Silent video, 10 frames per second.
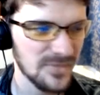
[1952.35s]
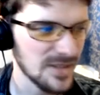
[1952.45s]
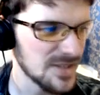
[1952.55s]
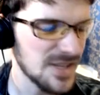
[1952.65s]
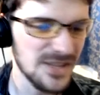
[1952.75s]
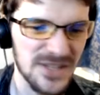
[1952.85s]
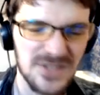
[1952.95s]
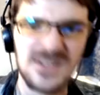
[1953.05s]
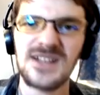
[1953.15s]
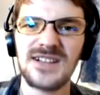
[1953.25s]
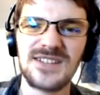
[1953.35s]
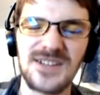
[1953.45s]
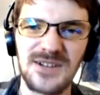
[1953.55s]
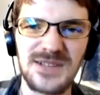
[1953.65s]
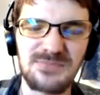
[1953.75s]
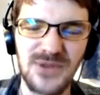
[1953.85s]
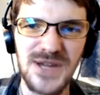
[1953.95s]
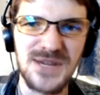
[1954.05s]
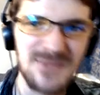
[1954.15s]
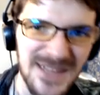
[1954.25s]
Let's get, let's, you know, let's
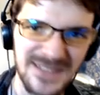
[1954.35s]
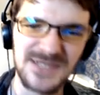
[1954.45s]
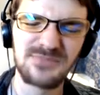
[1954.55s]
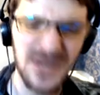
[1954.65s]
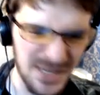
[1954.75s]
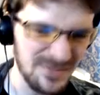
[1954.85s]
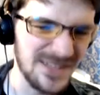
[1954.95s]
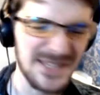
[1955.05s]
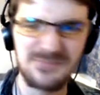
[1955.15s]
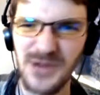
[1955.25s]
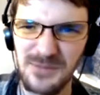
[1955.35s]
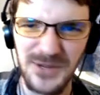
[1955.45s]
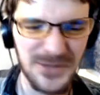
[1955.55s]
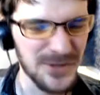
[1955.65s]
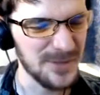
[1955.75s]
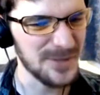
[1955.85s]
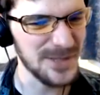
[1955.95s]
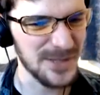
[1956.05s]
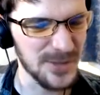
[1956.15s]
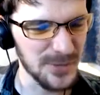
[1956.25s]
break him in. Let's break him in. Let's break Monochromon
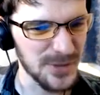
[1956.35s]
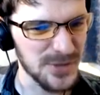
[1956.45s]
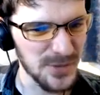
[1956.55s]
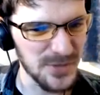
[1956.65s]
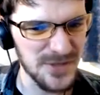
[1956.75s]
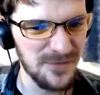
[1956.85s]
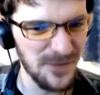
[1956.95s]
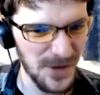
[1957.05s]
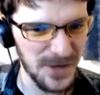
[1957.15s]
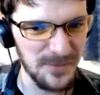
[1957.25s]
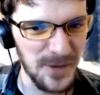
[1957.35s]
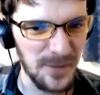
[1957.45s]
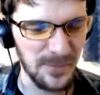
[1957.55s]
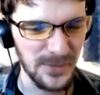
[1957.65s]
in. Go on, dudes. Fuck him up.